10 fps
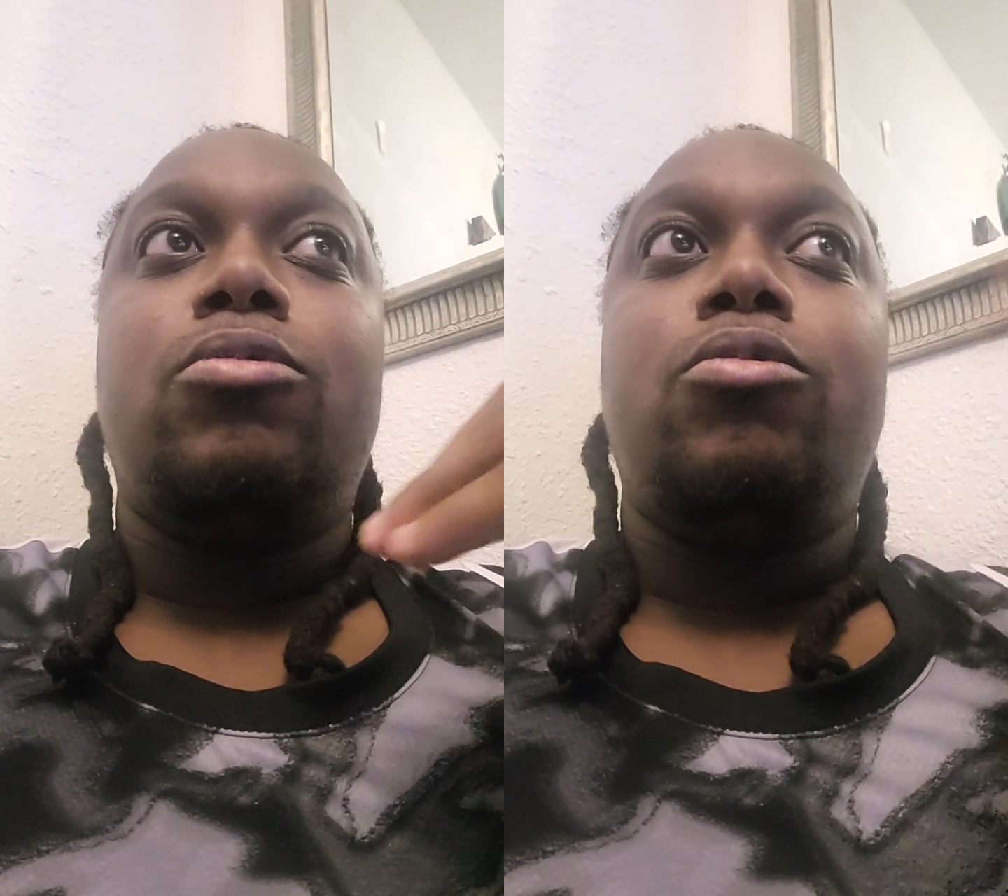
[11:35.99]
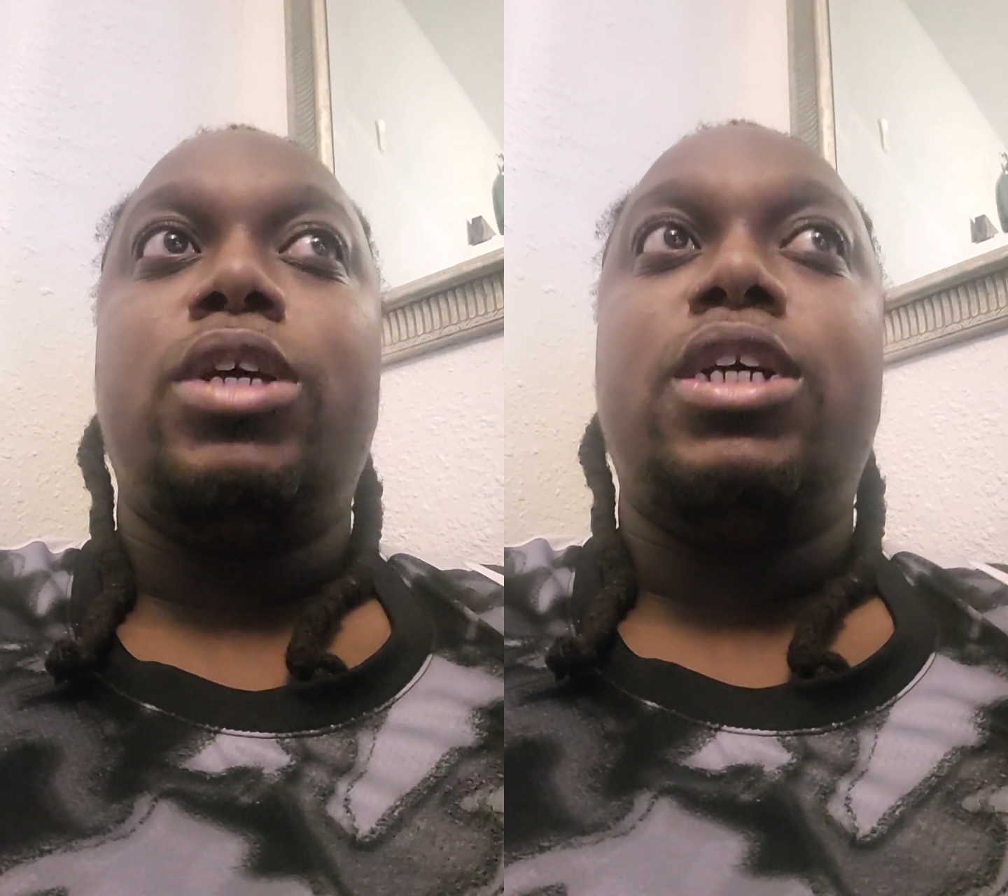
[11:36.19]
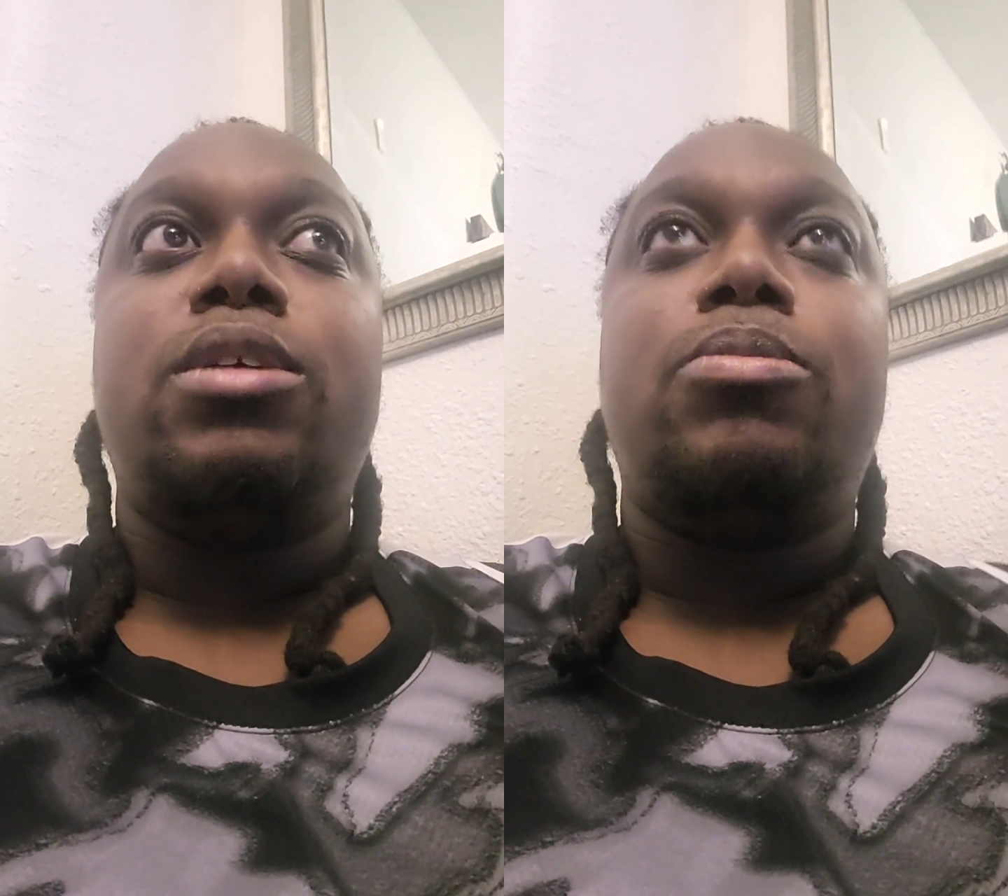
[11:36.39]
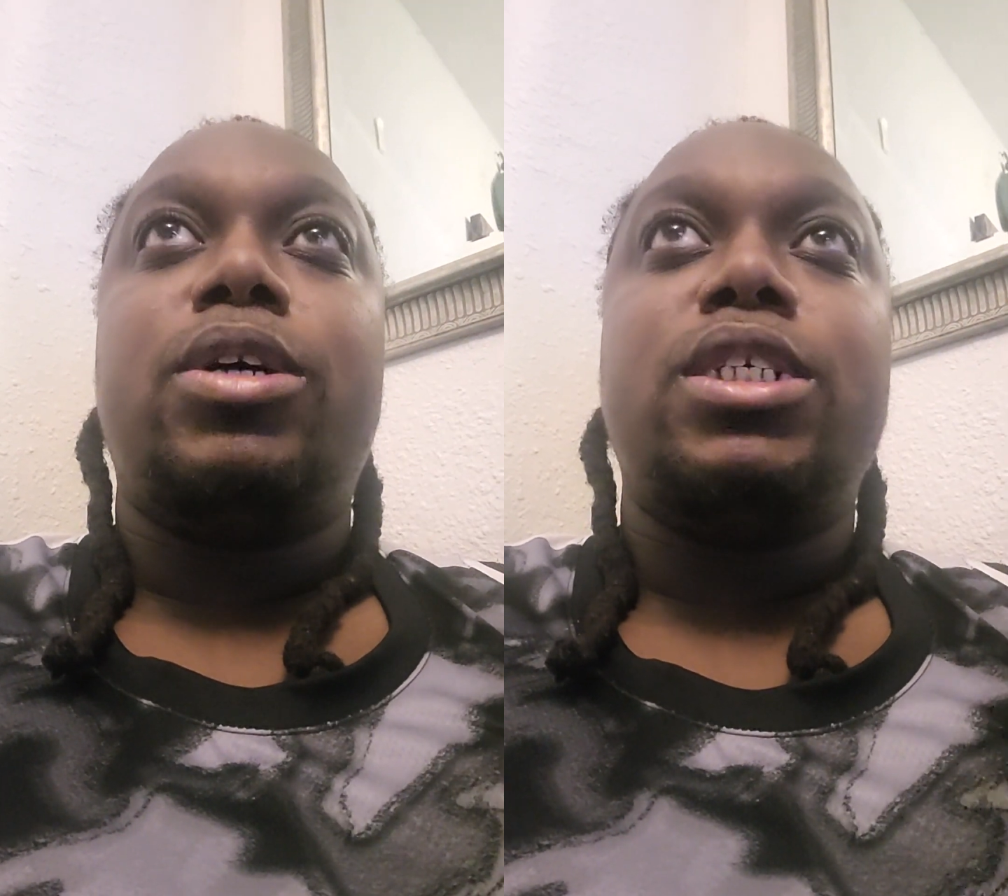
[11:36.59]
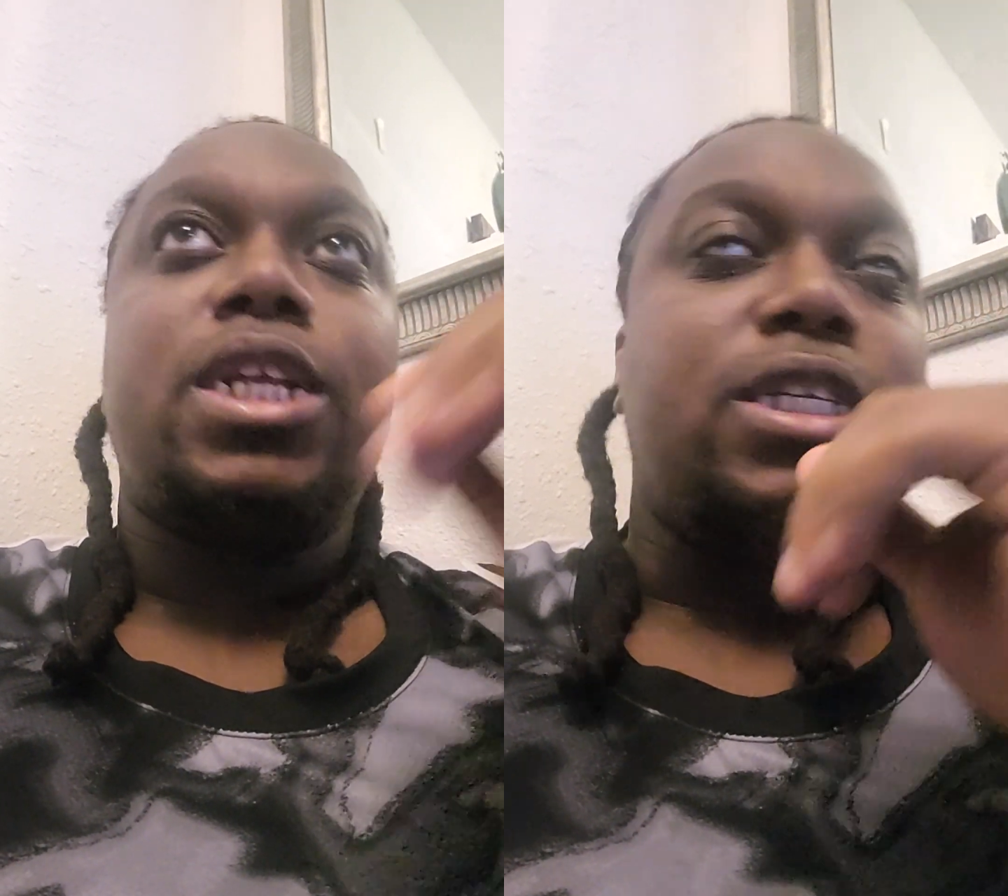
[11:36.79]
weak
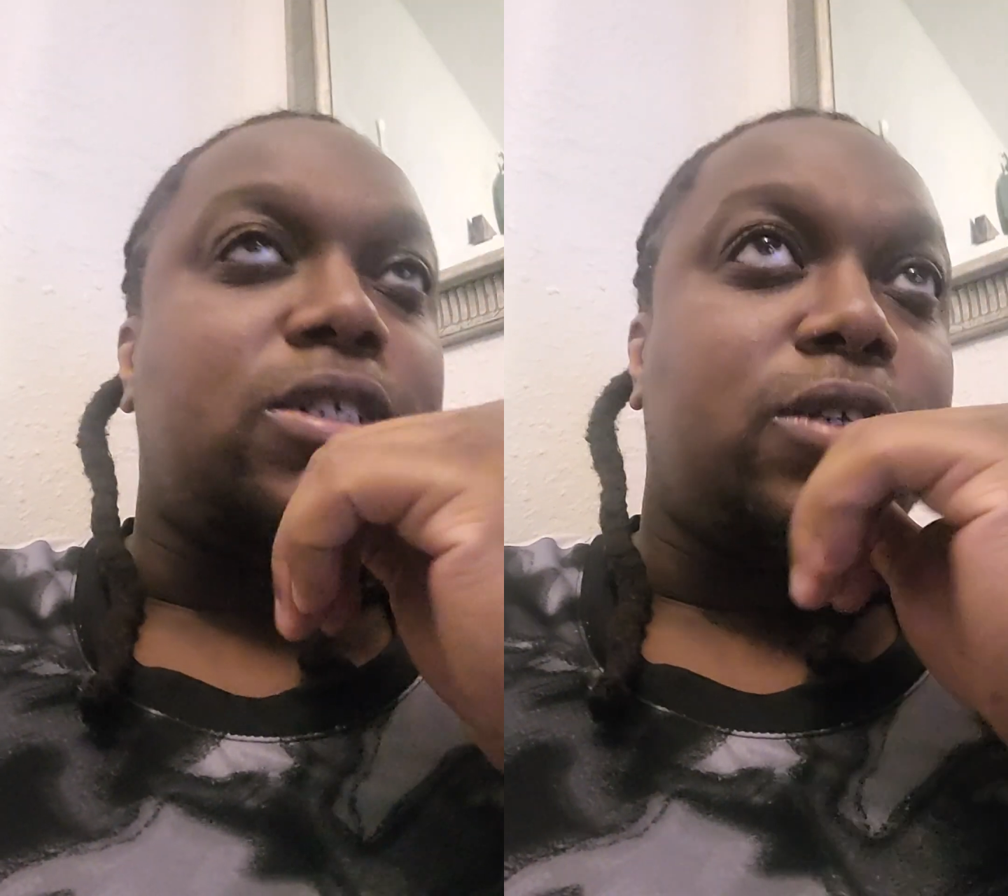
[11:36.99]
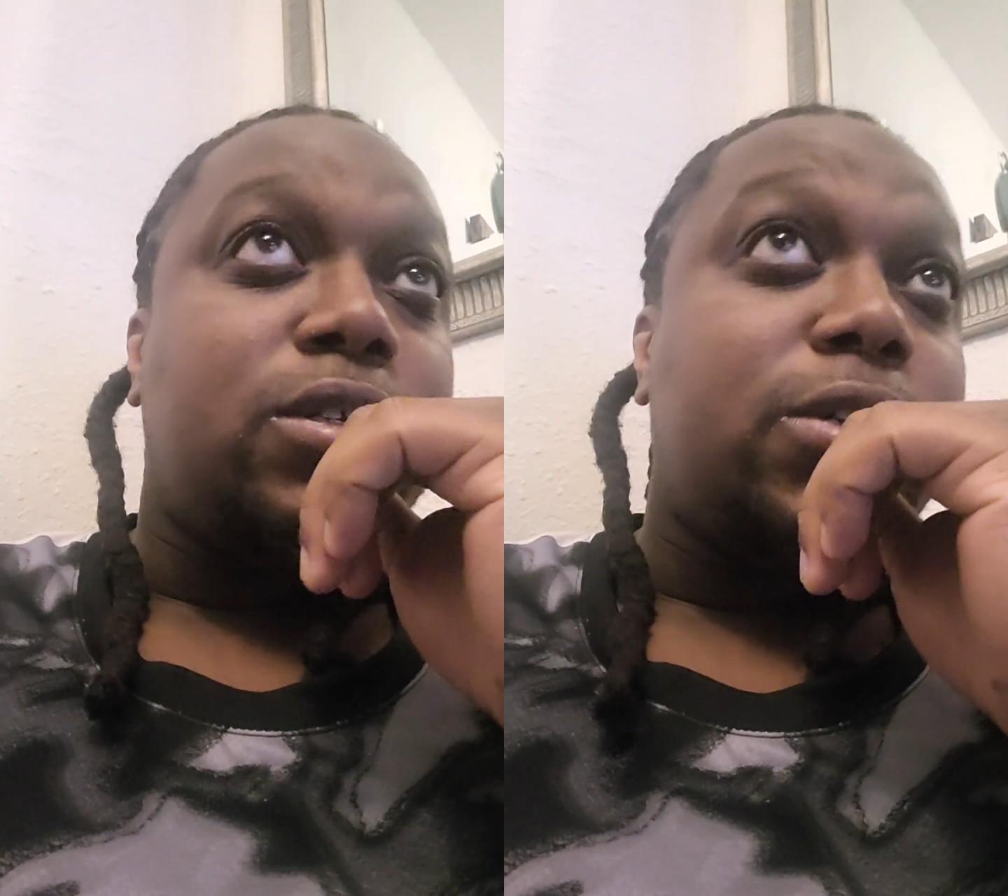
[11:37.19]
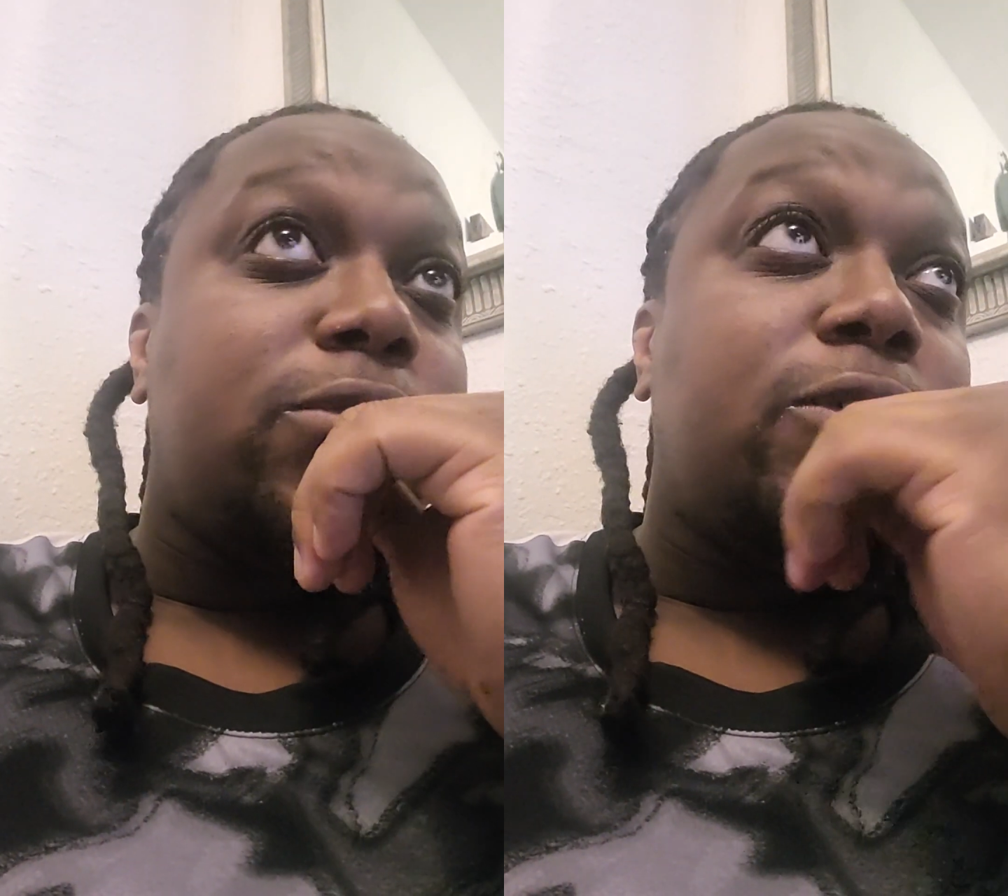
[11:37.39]
presidentially.